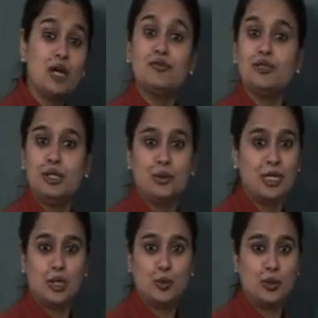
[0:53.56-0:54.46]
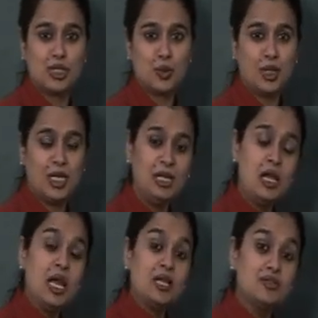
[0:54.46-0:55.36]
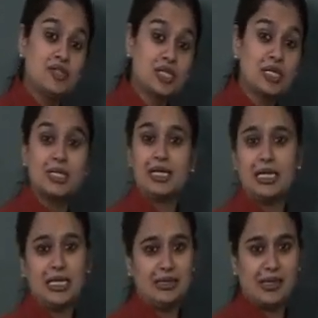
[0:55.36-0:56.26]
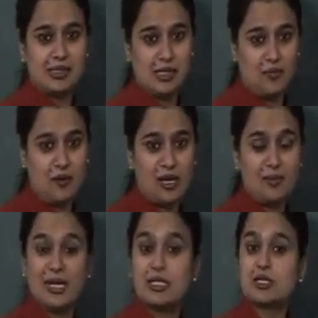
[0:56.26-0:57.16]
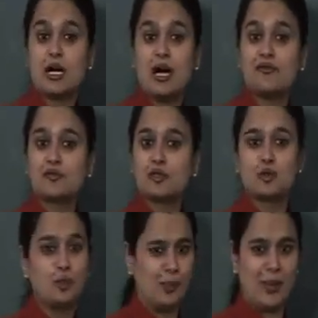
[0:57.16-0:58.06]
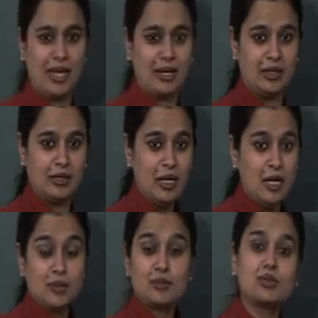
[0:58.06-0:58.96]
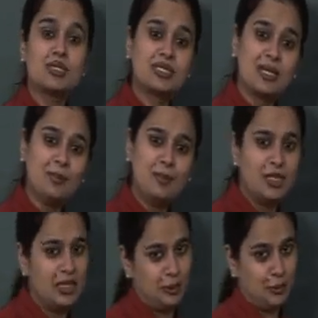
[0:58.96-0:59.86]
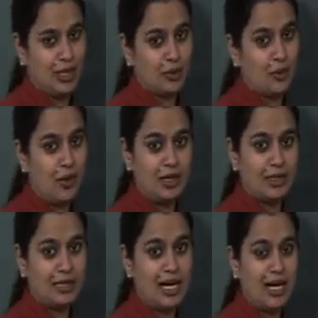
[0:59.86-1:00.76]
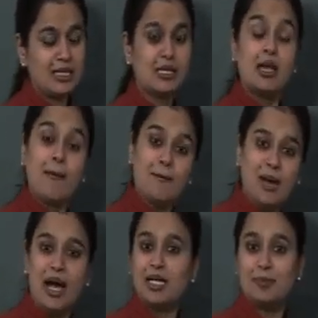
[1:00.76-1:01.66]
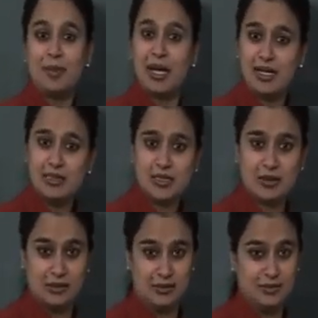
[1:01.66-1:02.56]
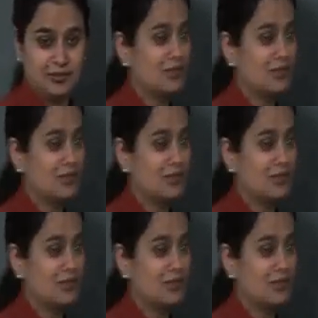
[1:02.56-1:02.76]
of new individual, generally there is involvement of two parents. So simply you can call it as biparental.